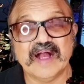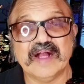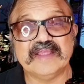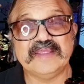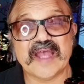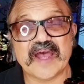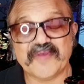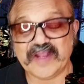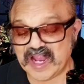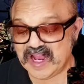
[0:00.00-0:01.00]
Death
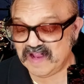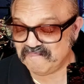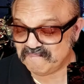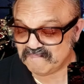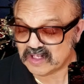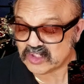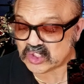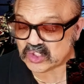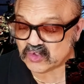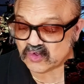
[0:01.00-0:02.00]
Game.
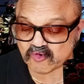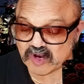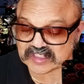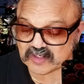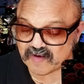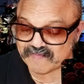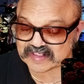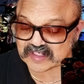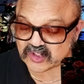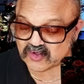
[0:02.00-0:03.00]
2 crazy women
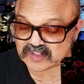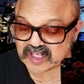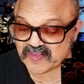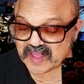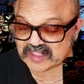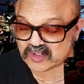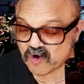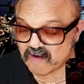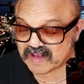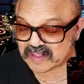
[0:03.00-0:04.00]
seduce and then
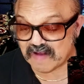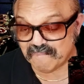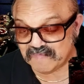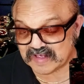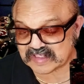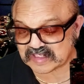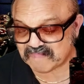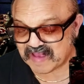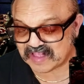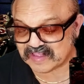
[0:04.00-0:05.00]
torment a
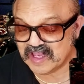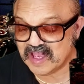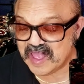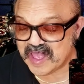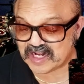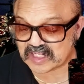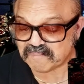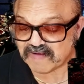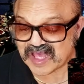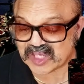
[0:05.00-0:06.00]
businessman in his
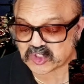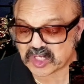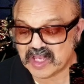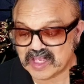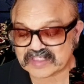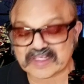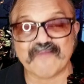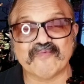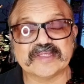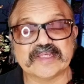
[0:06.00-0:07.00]
plush San
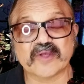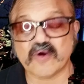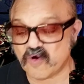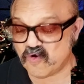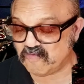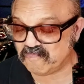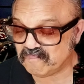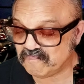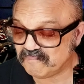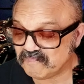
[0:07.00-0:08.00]
Francisco home.
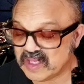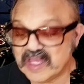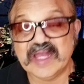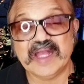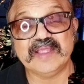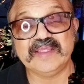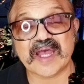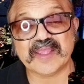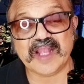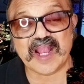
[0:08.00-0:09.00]

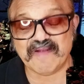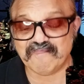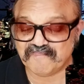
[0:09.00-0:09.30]
Death Game.